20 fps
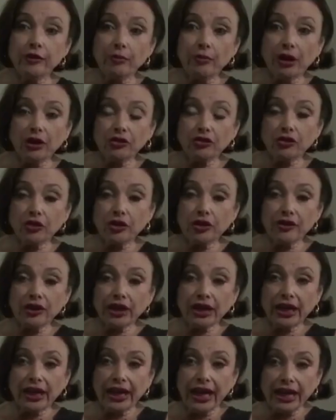the muscle in
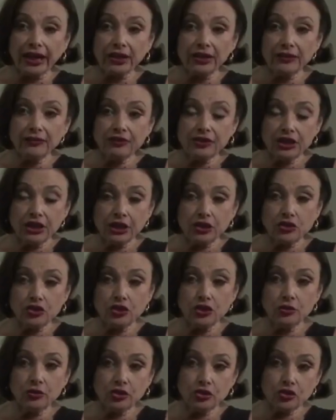the connective
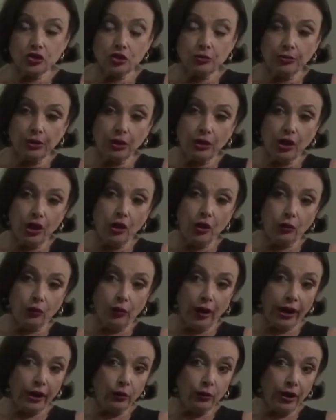tissue. It should be
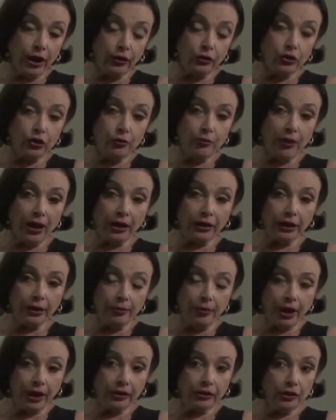right around your belly
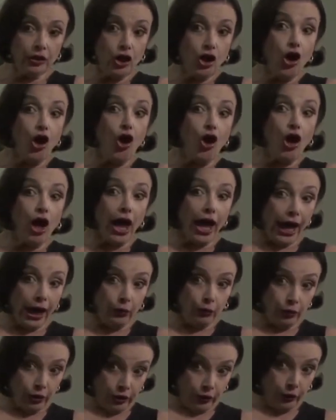button,
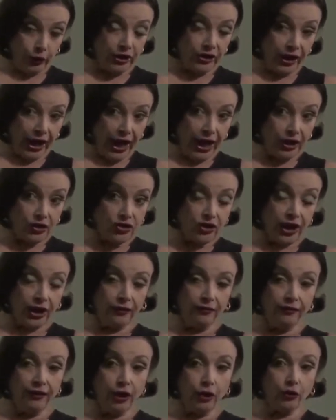and we're going to attach
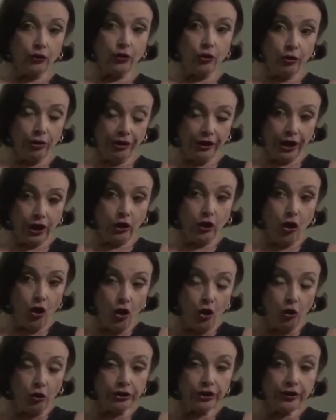that Velcro there.
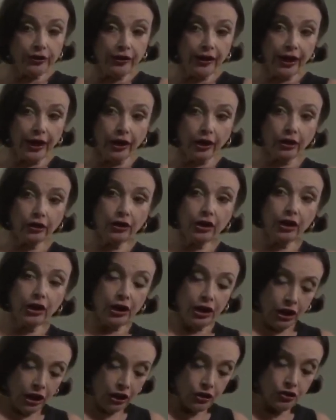Hold it there,
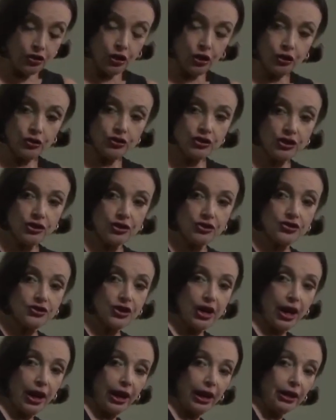turn to the
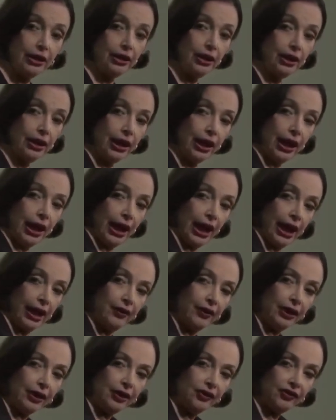side,
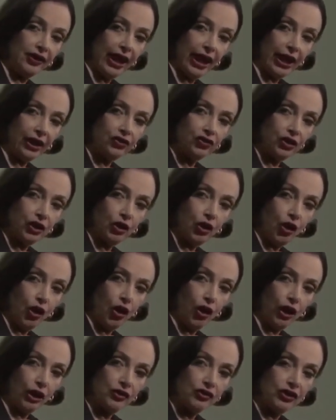and then attach it
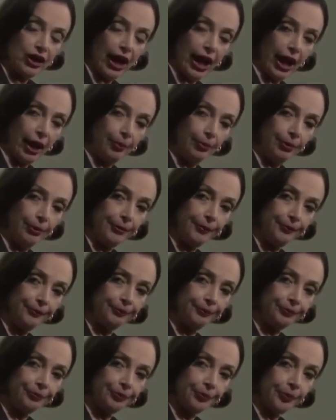on top.
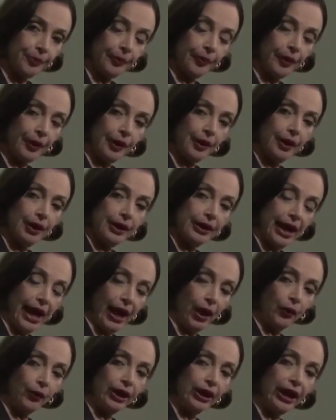
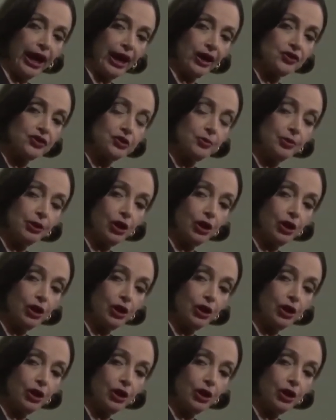Now, it has to